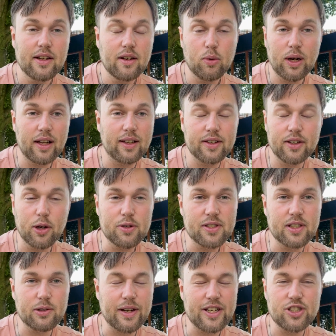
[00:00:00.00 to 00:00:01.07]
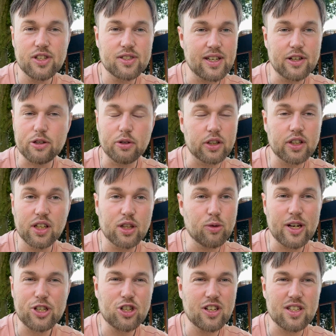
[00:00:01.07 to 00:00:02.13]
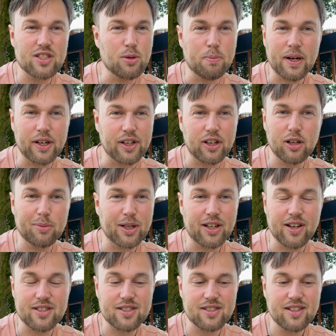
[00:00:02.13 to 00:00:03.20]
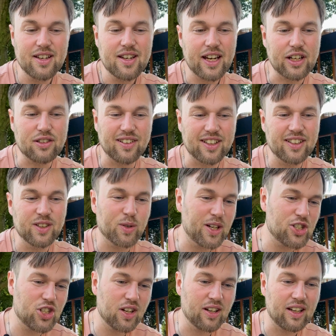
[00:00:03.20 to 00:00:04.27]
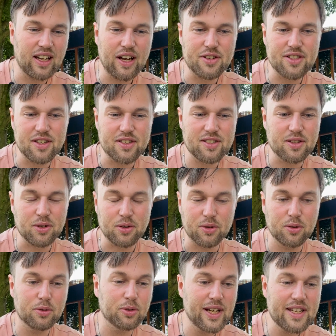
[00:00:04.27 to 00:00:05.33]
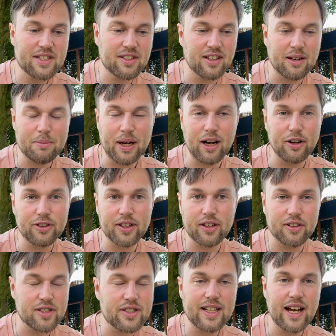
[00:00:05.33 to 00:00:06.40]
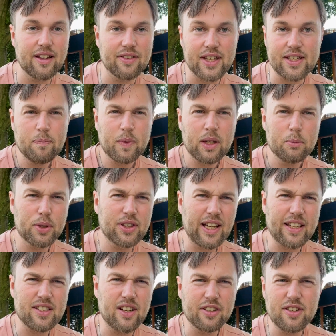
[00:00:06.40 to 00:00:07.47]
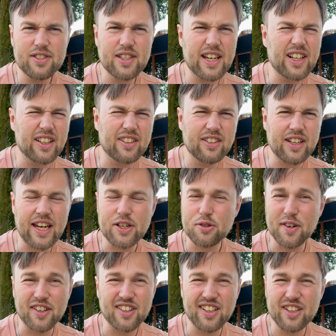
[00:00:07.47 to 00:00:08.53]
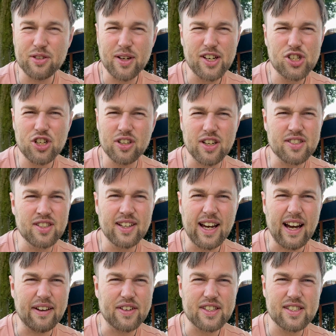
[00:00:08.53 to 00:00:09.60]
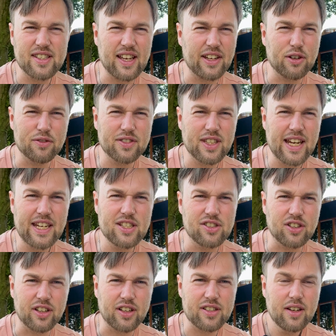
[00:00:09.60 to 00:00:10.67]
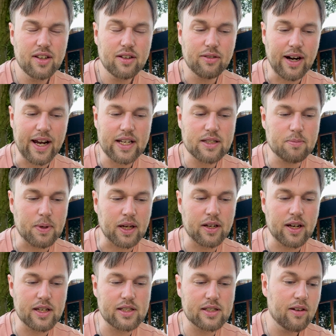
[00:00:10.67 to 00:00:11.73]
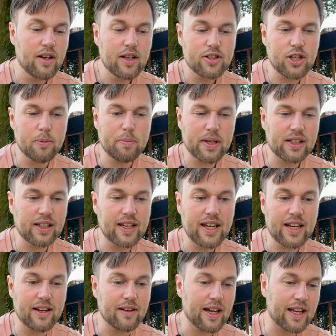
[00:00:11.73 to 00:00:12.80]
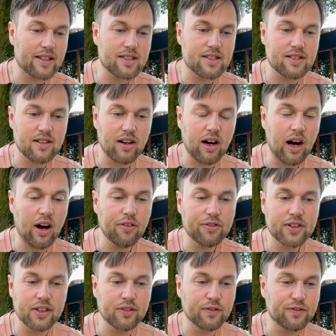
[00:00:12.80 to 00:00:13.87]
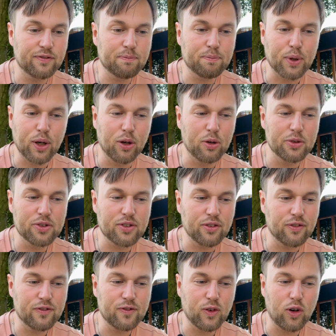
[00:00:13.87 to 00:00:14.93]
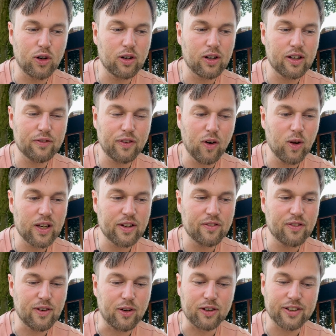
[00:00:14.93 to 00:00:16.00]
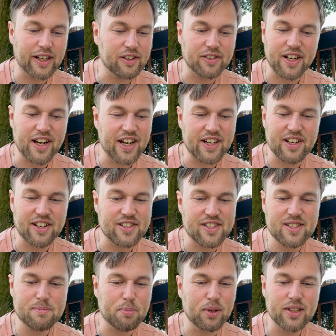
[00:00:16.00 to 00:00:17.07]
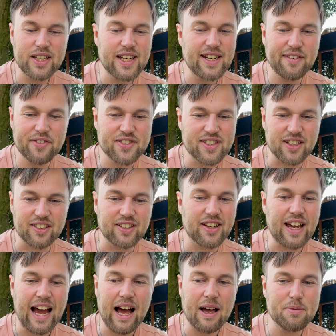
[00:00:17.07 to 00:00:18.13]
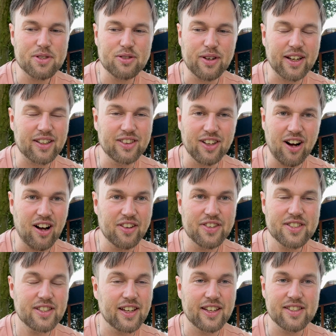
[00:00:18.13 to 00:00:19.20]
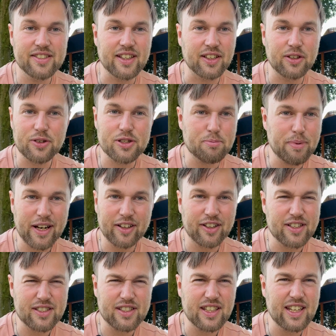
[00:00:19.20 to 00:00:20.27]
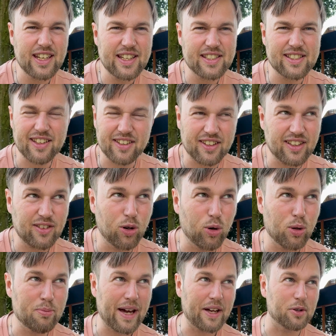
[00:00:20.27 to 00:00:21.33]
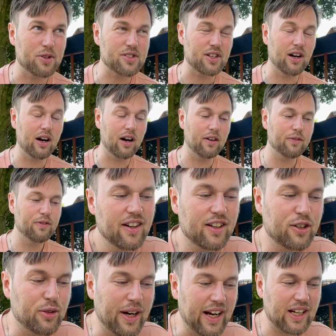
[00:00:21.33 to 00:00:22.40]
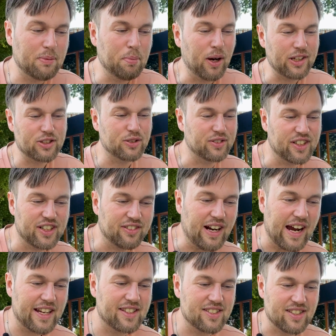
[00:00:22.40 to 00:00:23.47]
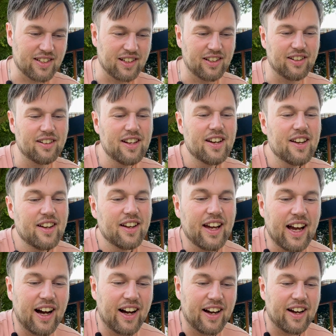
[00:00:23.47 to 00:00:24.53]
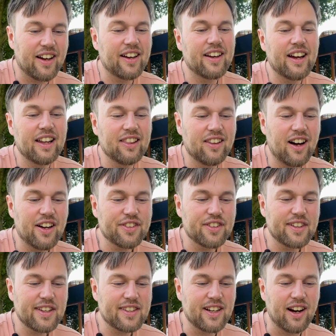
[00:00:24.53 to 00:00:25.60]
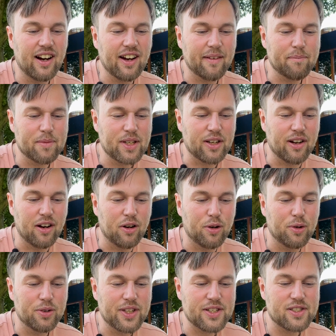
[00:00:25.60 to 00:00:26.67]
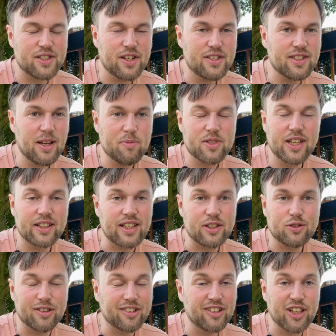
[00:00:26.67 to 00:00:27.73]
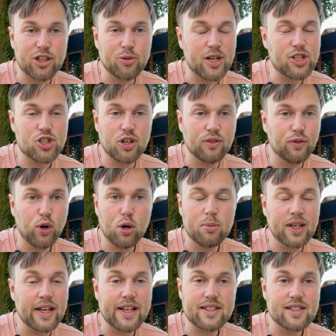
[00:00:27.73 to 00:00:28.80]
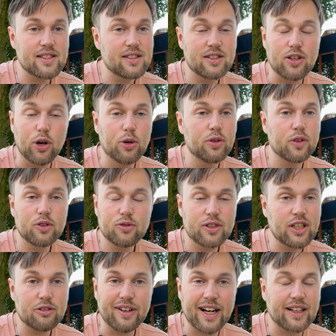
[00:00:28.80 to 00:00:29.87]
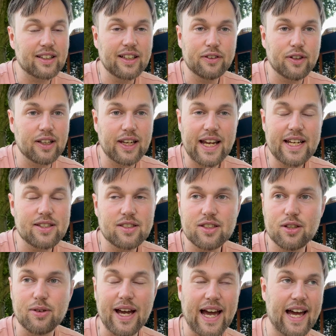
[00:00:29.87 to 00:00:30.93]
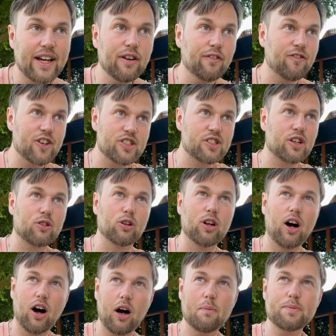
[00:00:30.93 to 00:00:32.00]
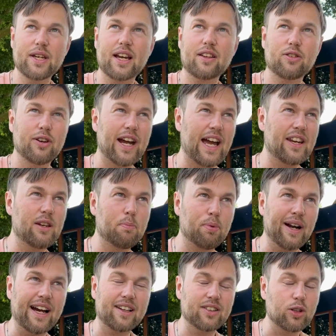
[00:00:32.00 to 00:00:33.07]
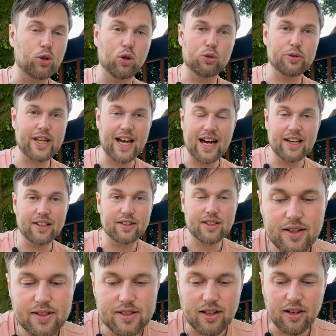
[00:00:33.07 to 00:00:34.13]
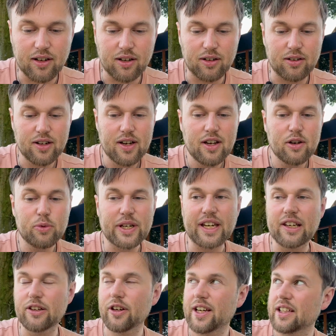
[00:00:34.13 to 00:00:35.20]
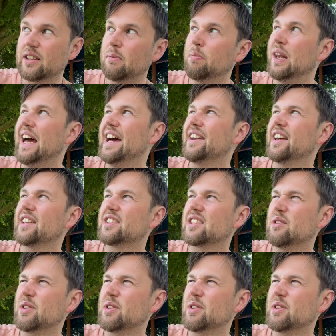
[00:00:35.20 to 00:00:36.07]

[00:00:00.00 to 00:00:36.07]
well, in those situations, introverted intuition is superior, because introverted intuition allows us to reason about and understand these. But that's not to say that the introverted intuition doesn't have its set of dangers, right? Because typically it's often prone to falling for erroneous beliefs and abstract nonsense and conspiracies and all manners of crackpottery, right? So A lot of the time, you know, the systems that Introverted Intuition formulates don't directly relate to any physical object or any practical reality. So we can look at the planets and